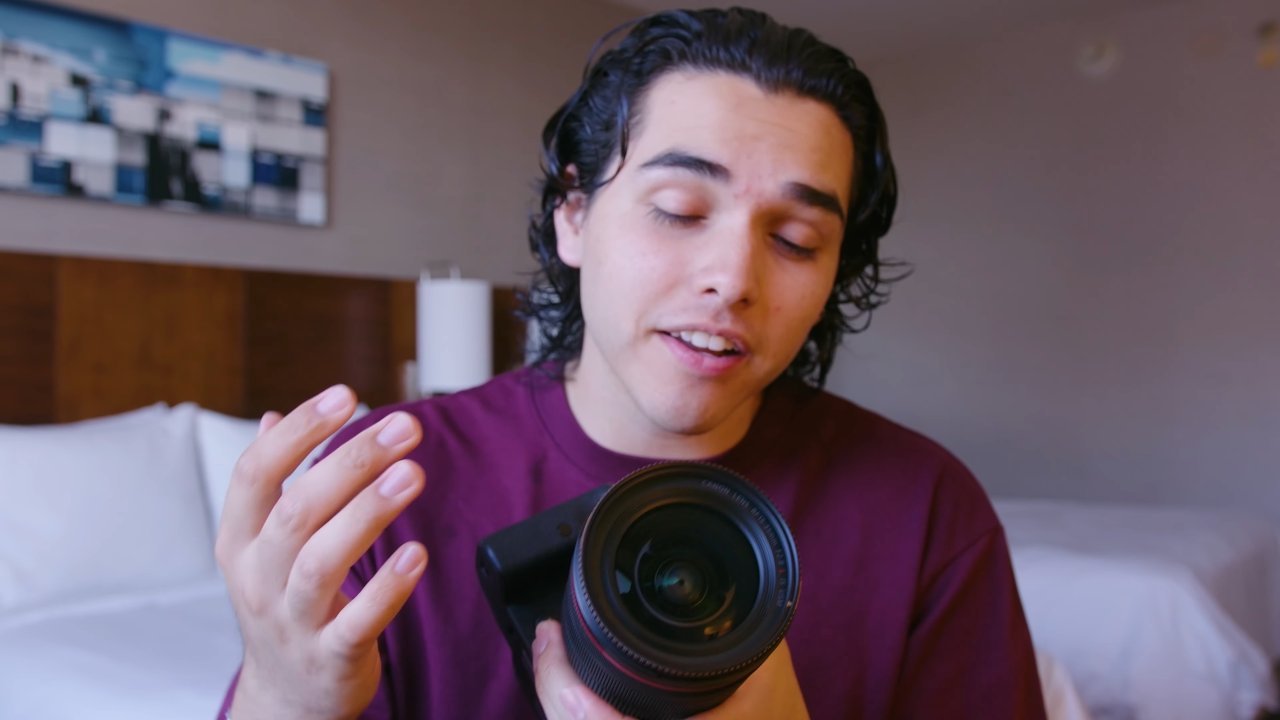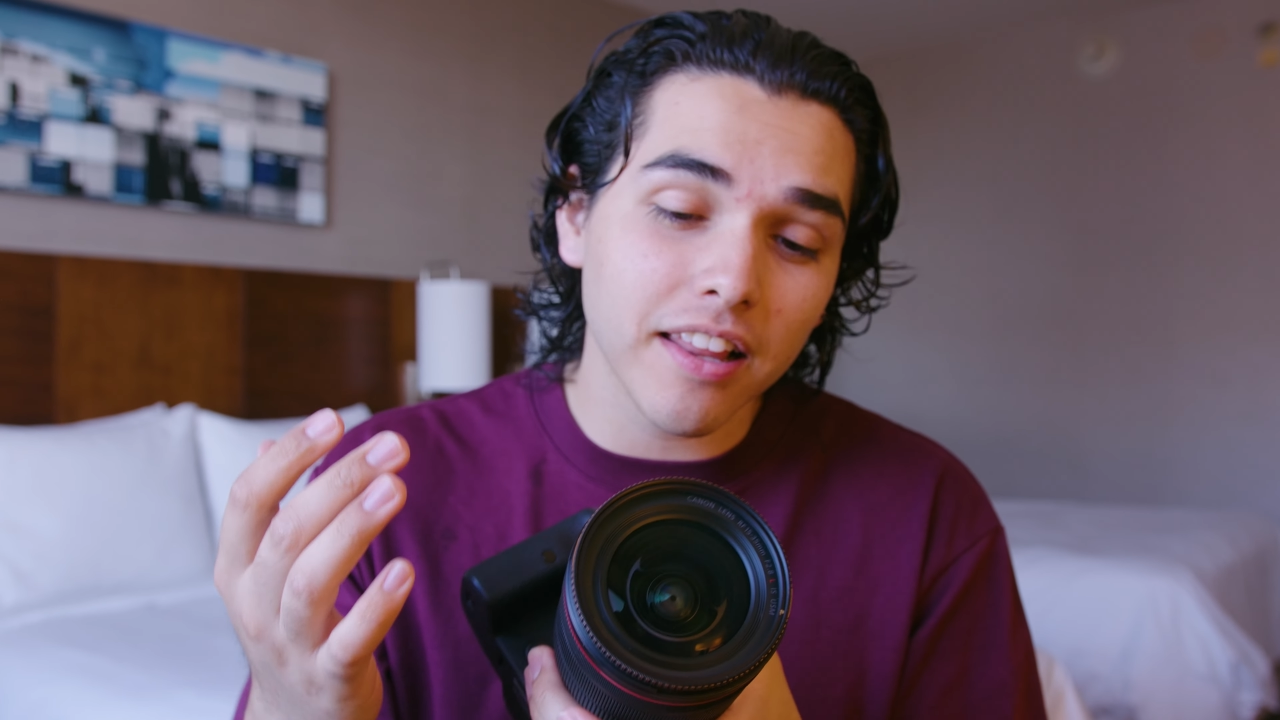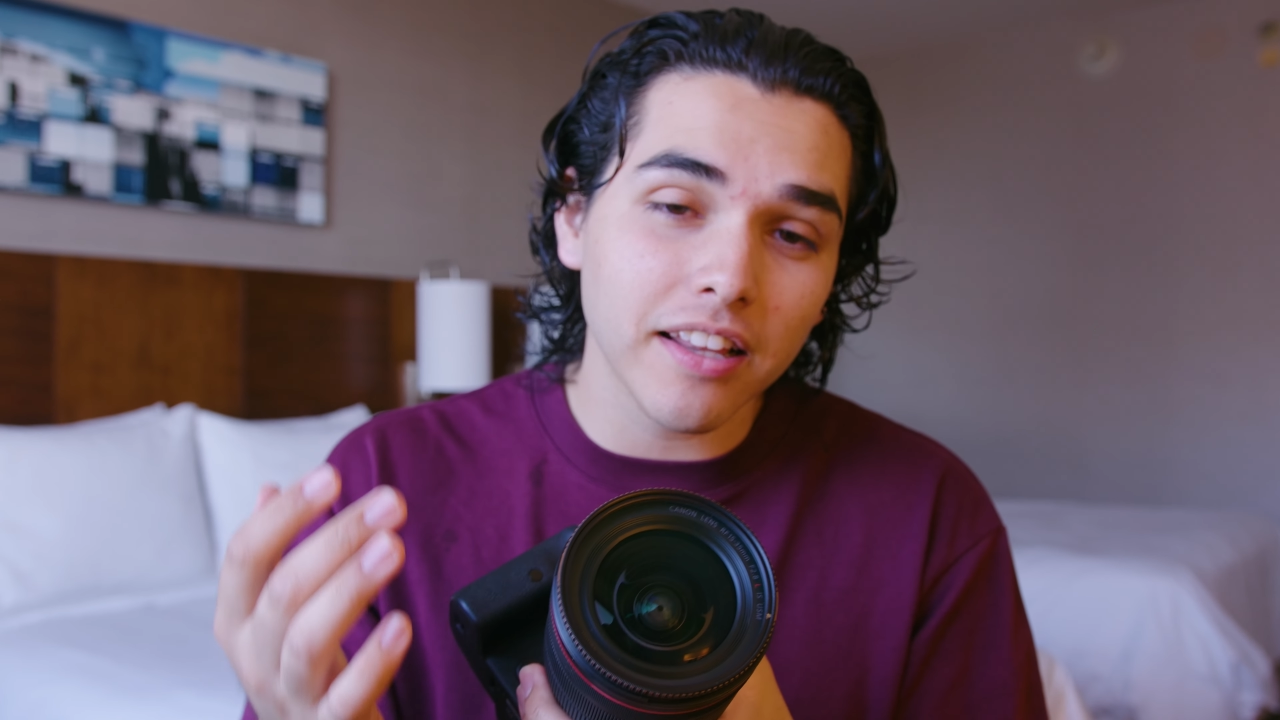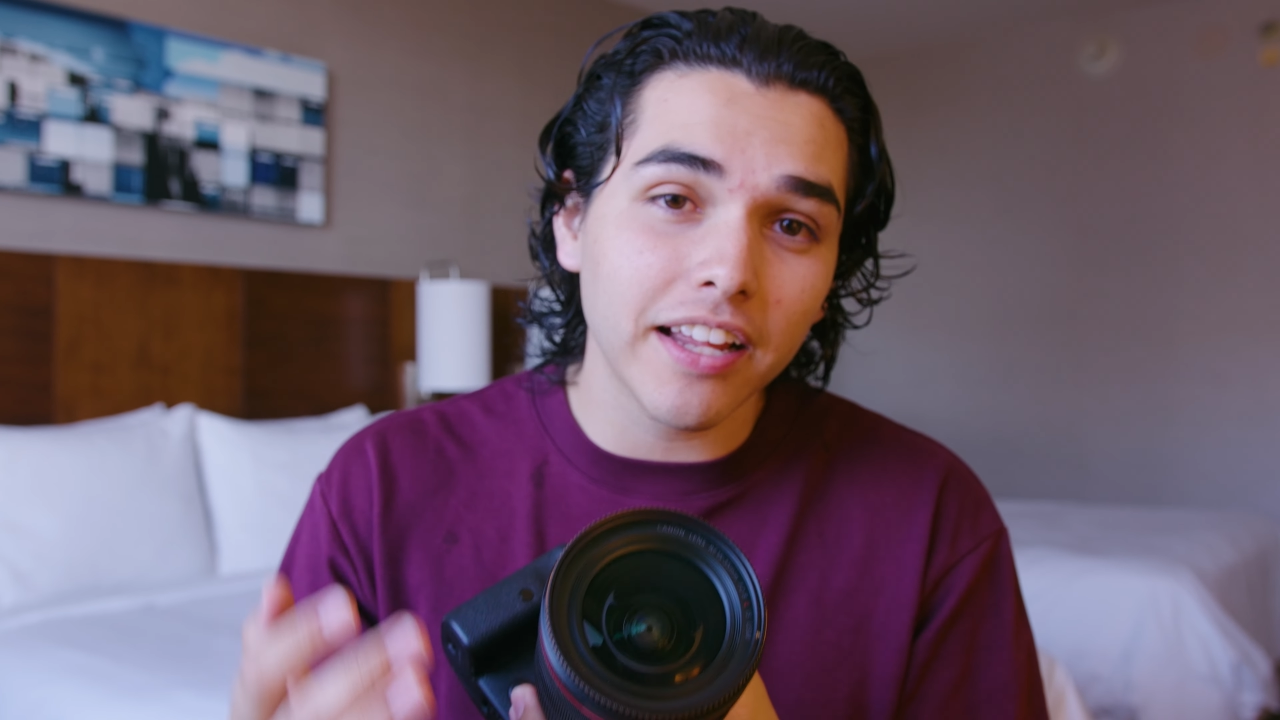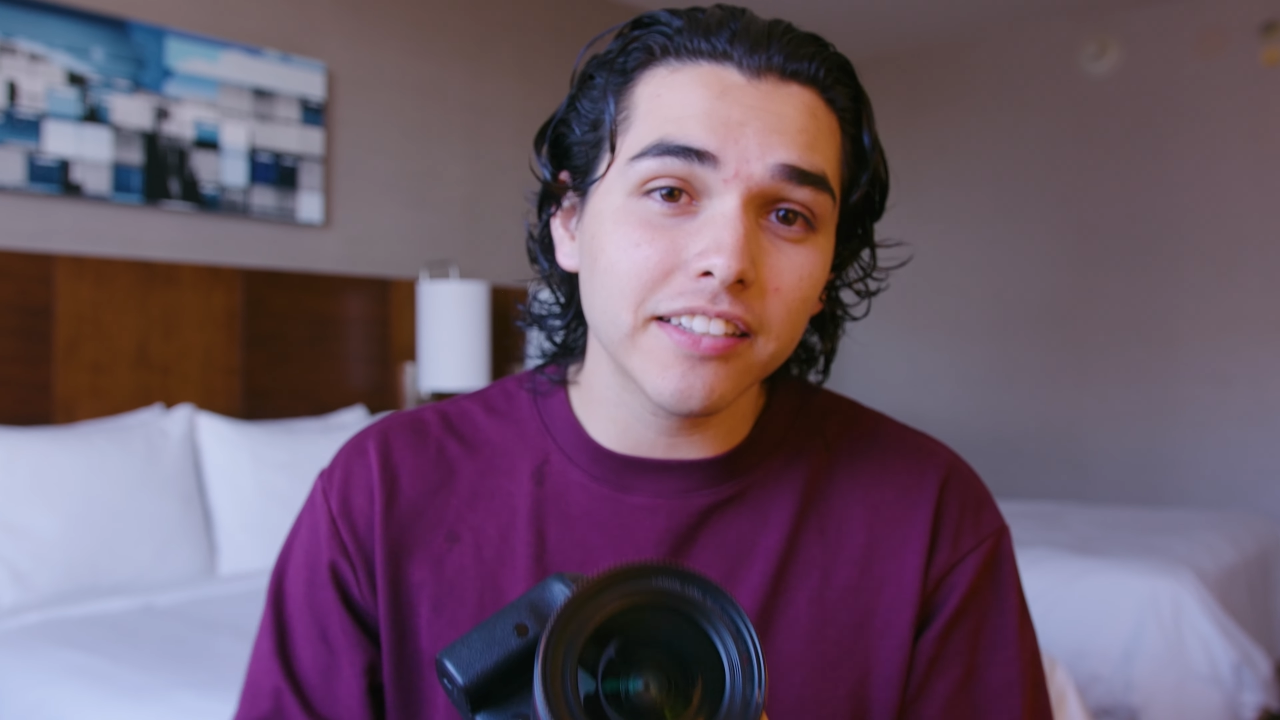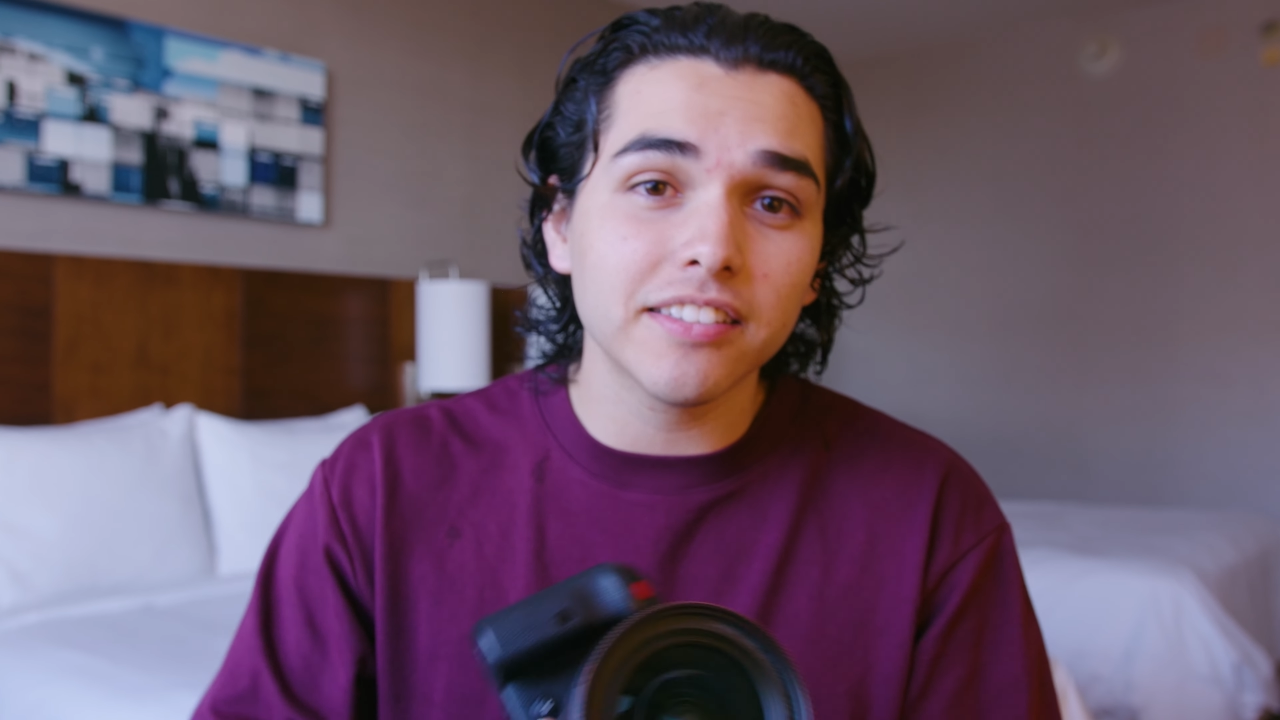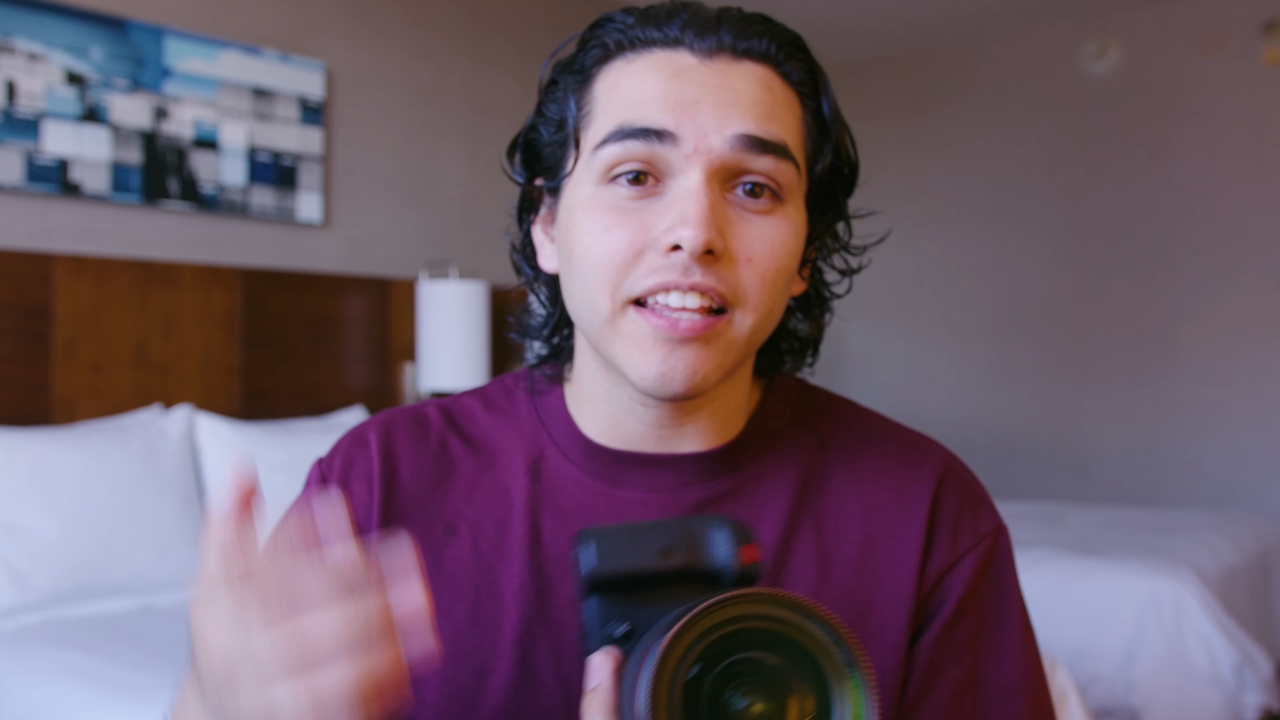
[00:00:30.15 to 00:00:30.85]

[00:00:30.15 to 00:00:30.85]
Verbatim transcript: of the lens,